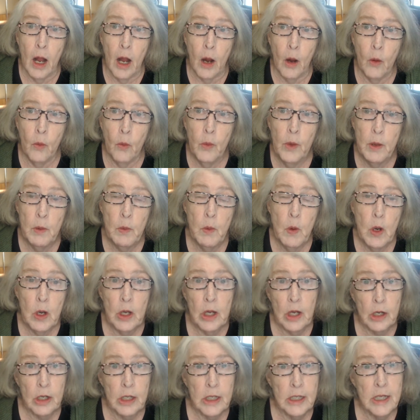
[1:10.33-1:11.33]
we want
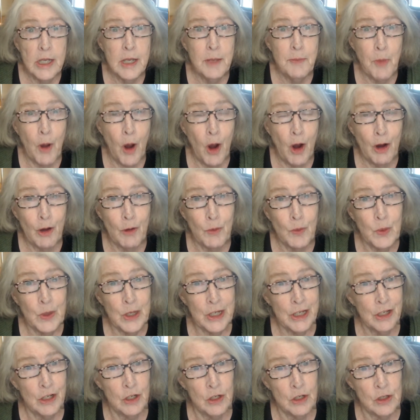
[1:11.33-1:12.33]
to keep our
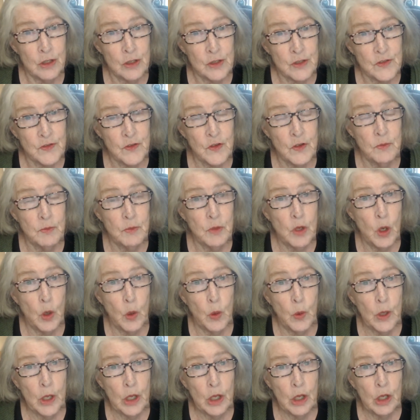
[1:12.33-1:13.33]
readers from
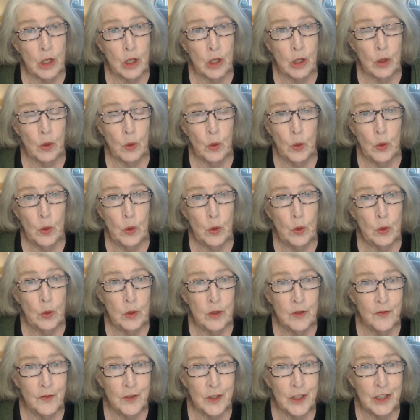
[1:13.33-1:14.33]
knowing who the
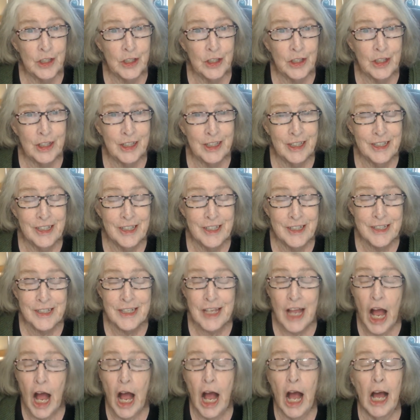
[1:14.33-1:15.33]
villain is
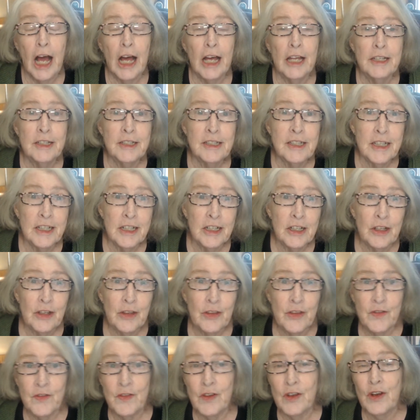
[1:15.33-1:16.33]
until the
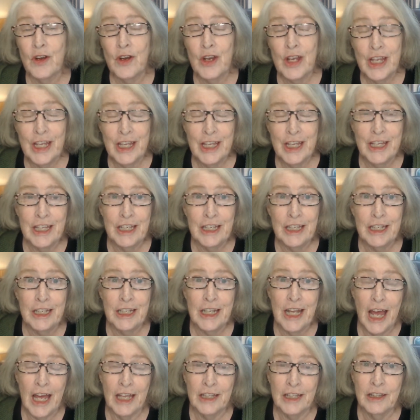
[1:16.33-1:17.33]
very end
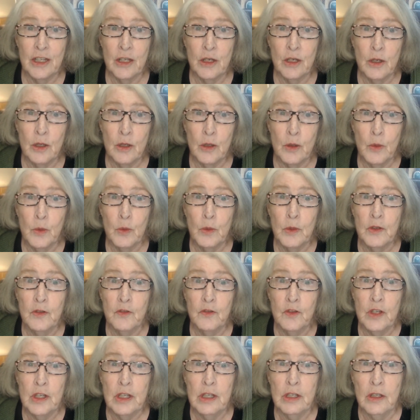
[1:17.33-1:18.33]
at the
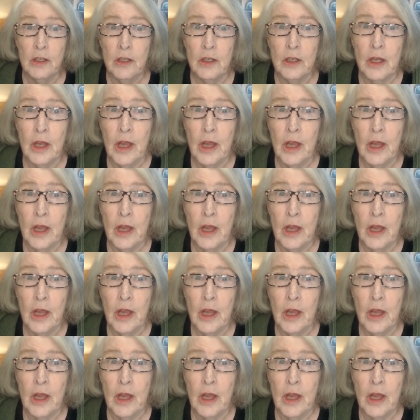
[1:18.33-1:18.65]
reveal.